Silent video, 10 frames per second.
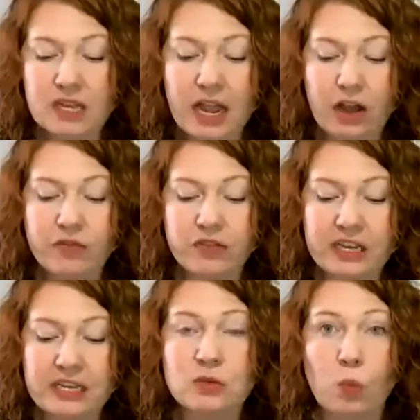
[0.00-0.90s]
Of
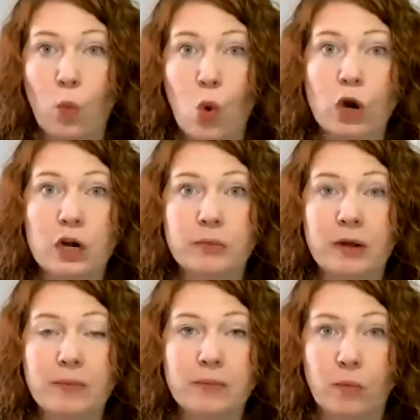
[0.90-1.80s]
these warm
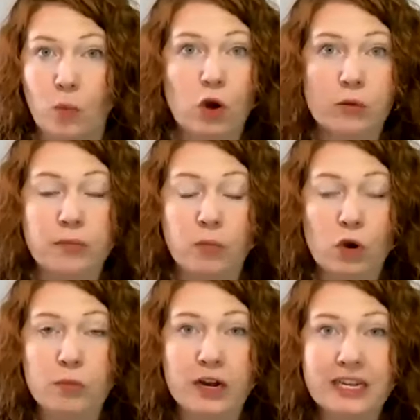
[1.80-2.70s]

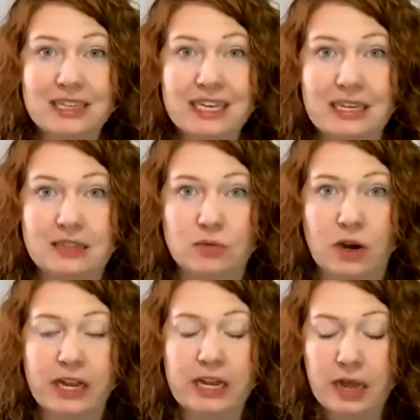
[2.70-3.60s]
market leads,
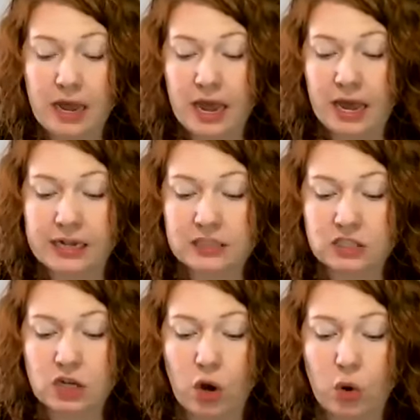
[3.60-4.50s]
right? And
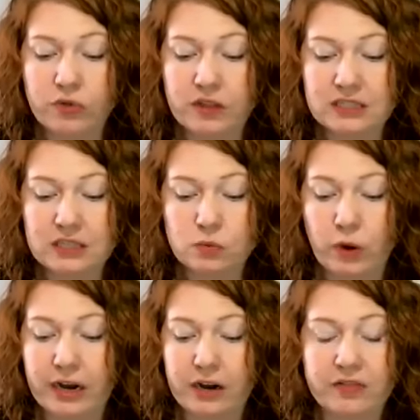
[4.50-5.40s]
so this is
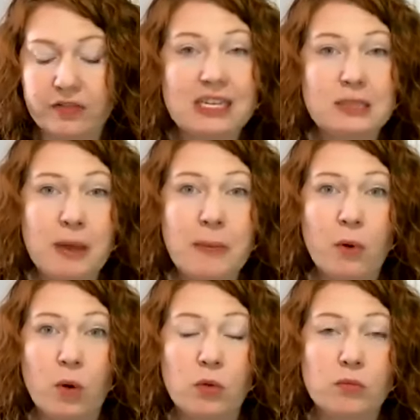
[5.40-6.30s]
where these
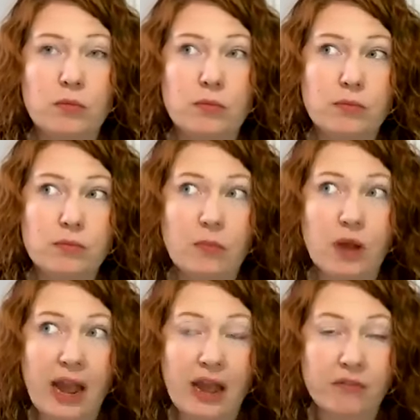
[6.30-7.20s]
people
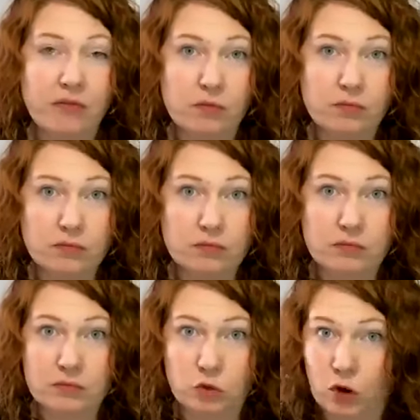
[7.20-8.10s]
have
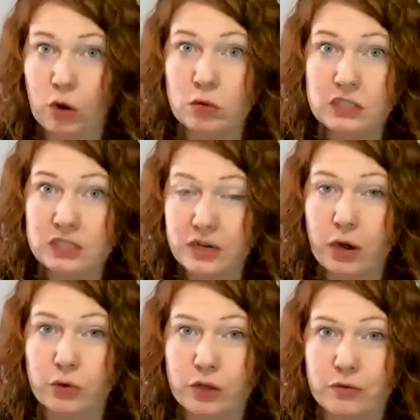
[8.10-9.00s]
grown to
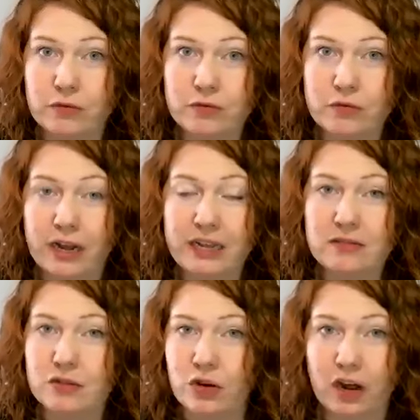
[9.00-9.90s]
know you, right?
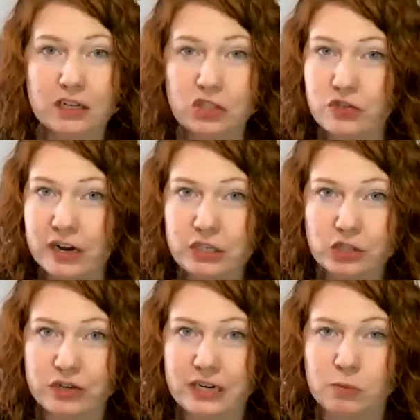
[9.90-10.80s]
They're not a
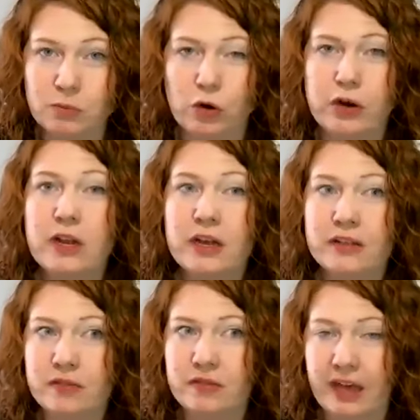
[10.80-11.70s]
stranger anymore.
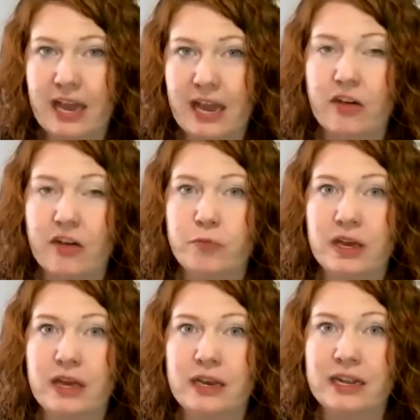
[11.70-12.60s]
They have
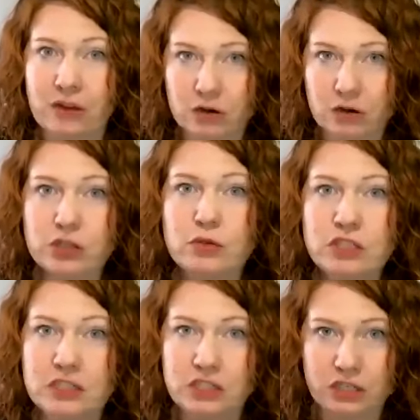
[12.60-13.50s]
been
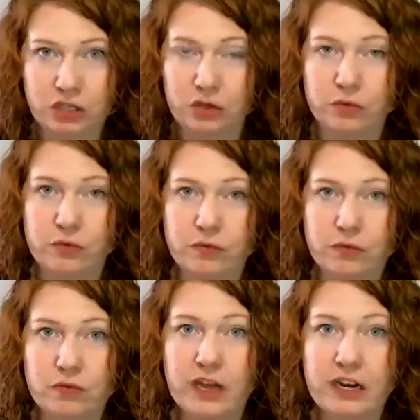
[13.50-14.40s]
introduced to you.
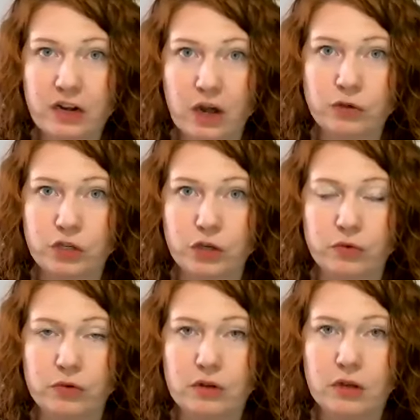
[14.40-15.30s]
They know
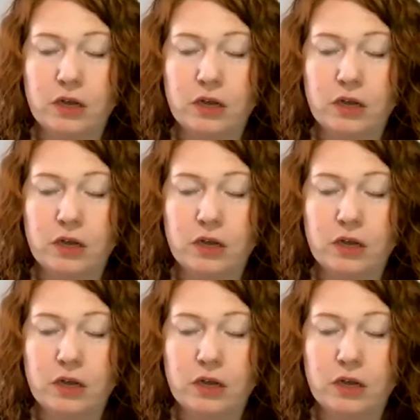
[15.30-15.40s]
you.